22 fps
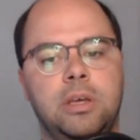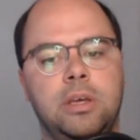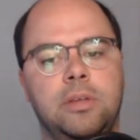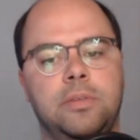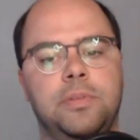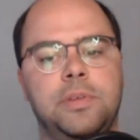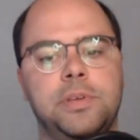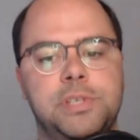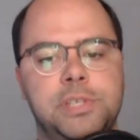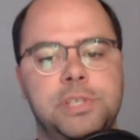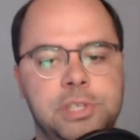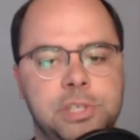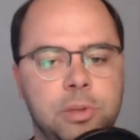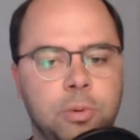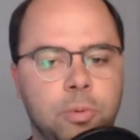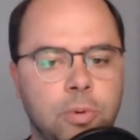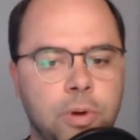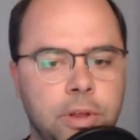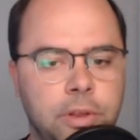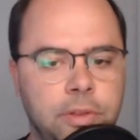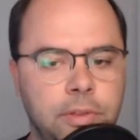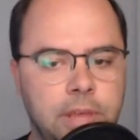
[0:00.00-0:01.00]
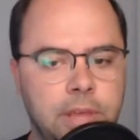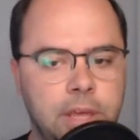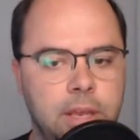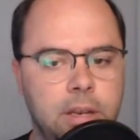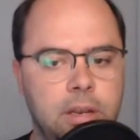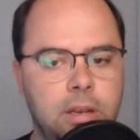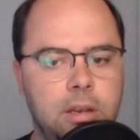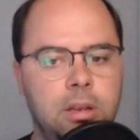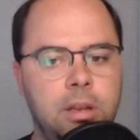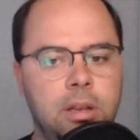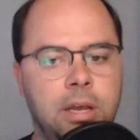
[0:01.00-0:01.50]
This is the one
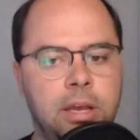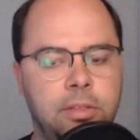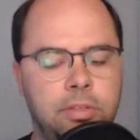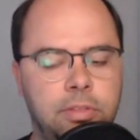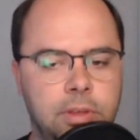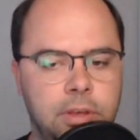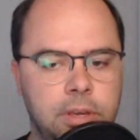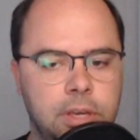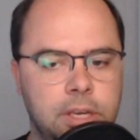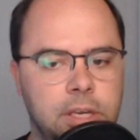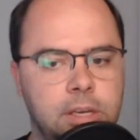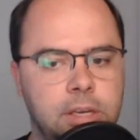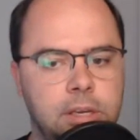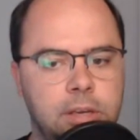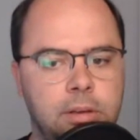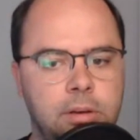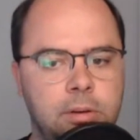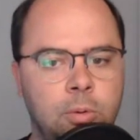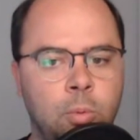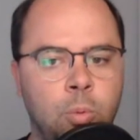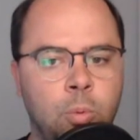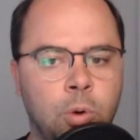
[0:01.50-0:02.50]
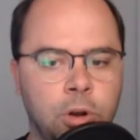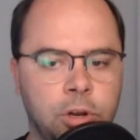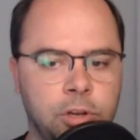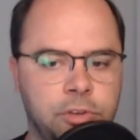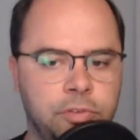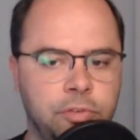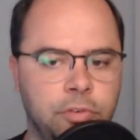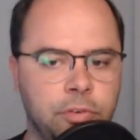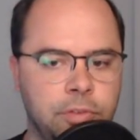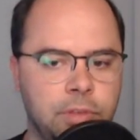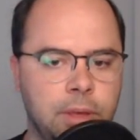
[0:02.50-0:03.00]
that I think works
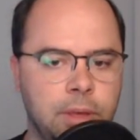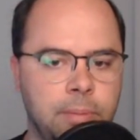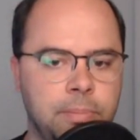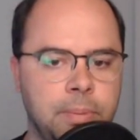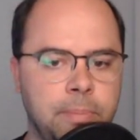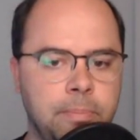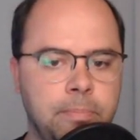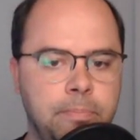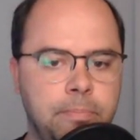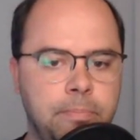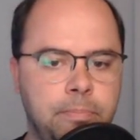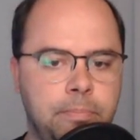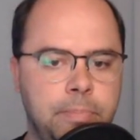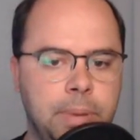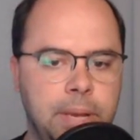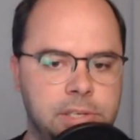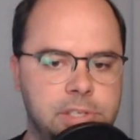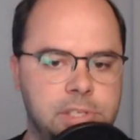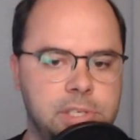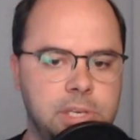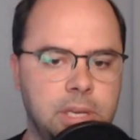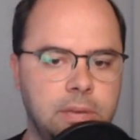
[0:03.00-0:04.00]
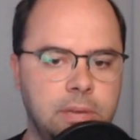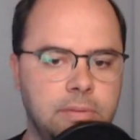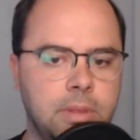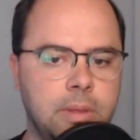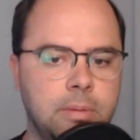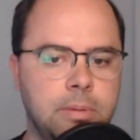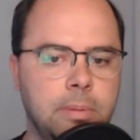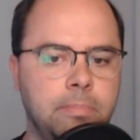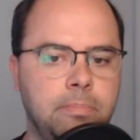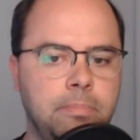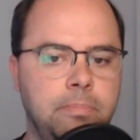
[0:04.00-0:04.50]
for them the best, to give
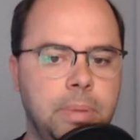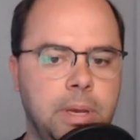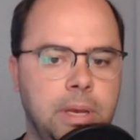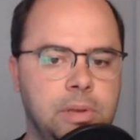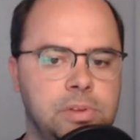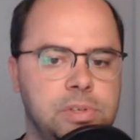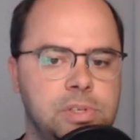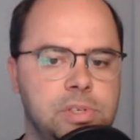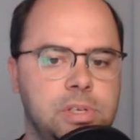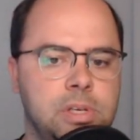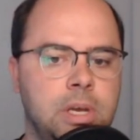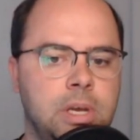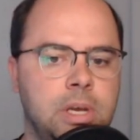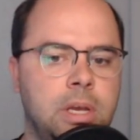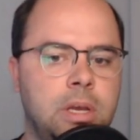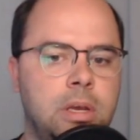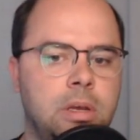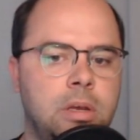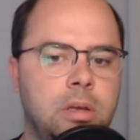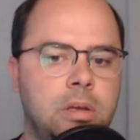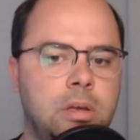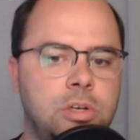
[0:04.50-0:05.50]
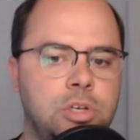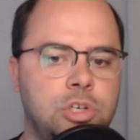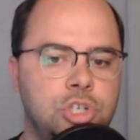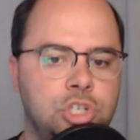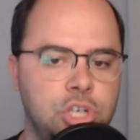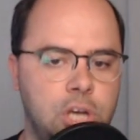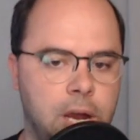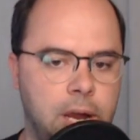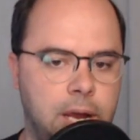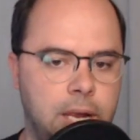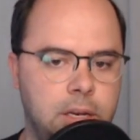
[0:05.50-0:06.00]
them the best
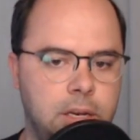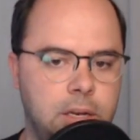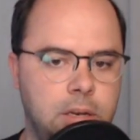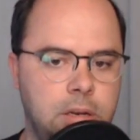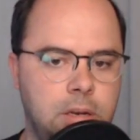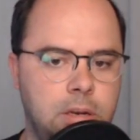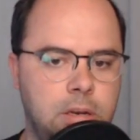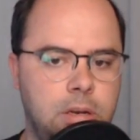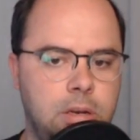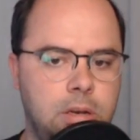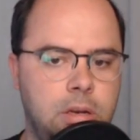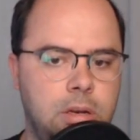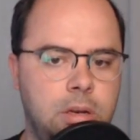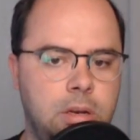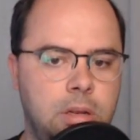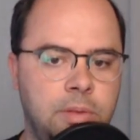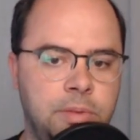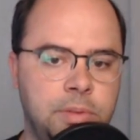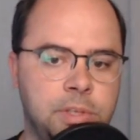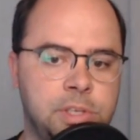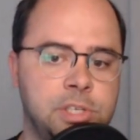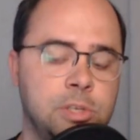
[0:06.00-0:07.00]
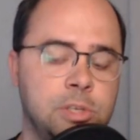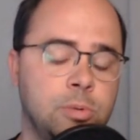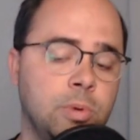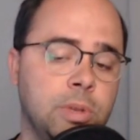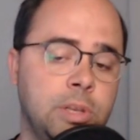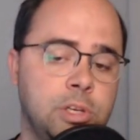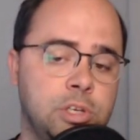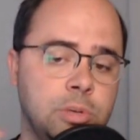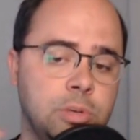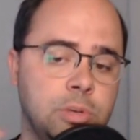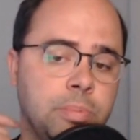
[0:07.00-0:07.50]
shot. And this is the one
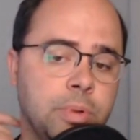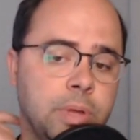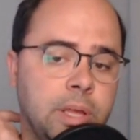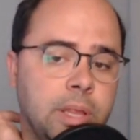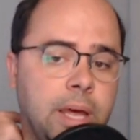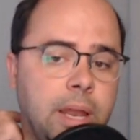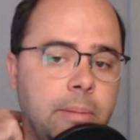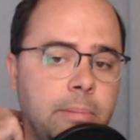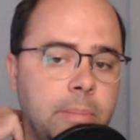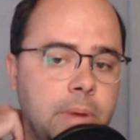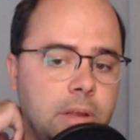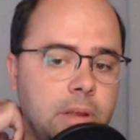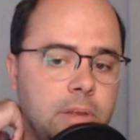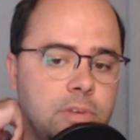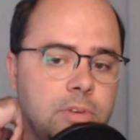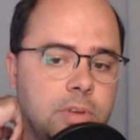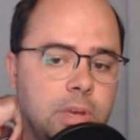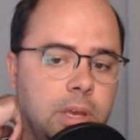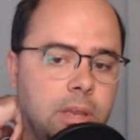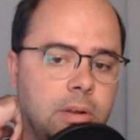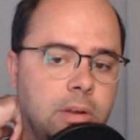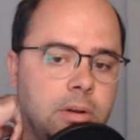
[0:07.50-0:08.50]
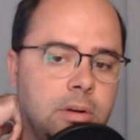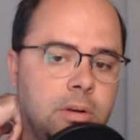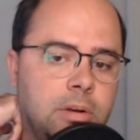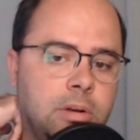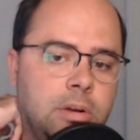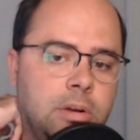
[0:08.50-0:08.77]
that should play a lot of minutes together.